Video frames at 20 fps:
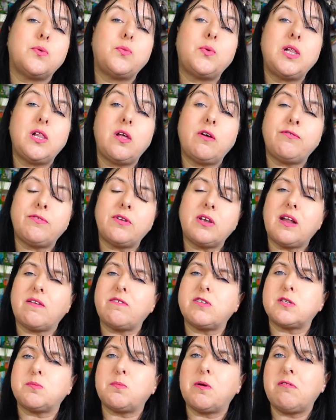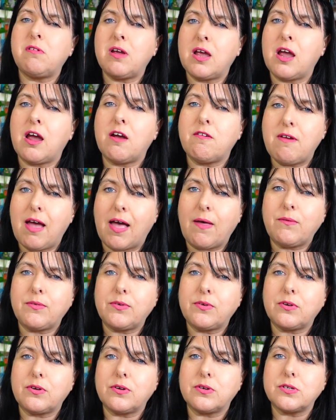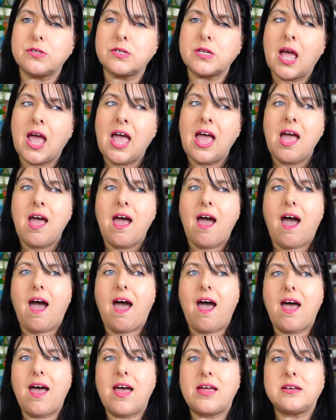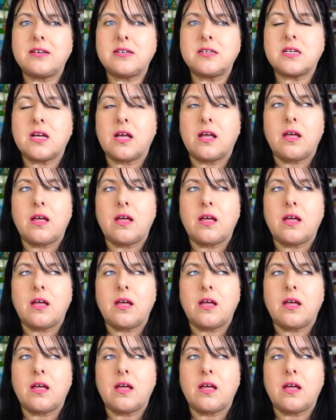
We'll often have spirit around us, and